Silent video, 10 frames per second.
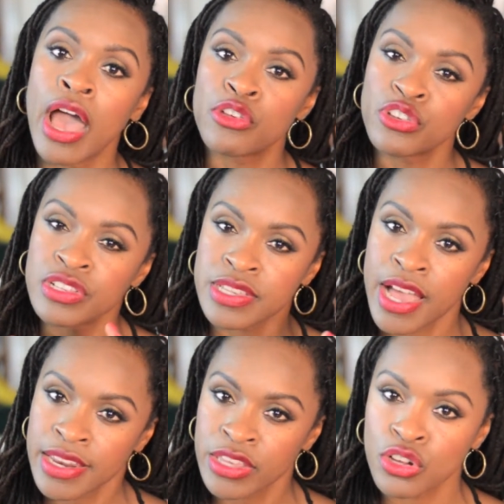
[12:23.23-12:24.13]
how you're
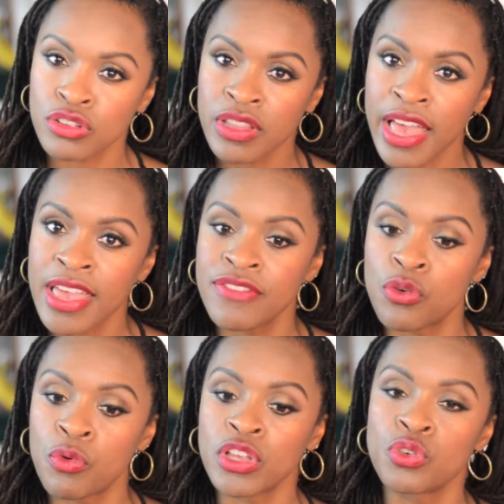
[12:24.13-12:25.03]
designing your life,
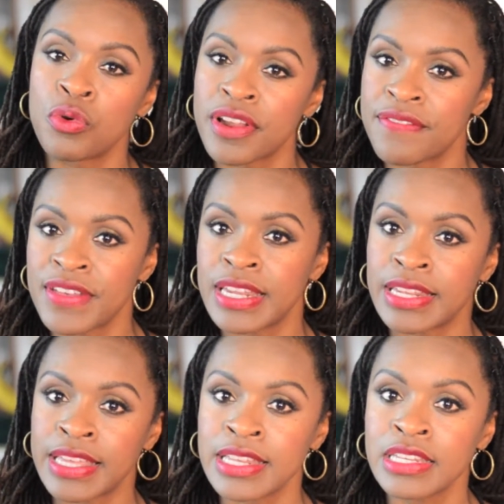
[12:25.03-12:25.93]
and what you want to fit
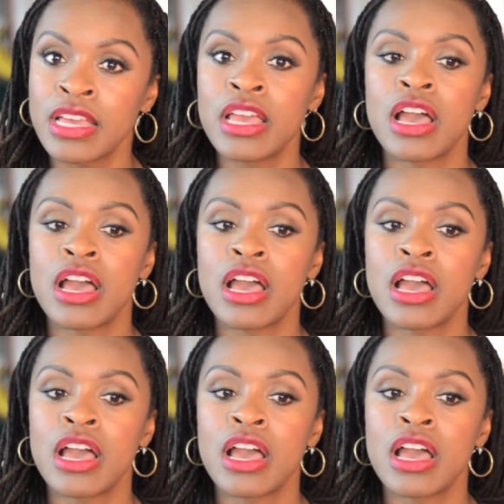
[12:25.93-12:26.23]
it in.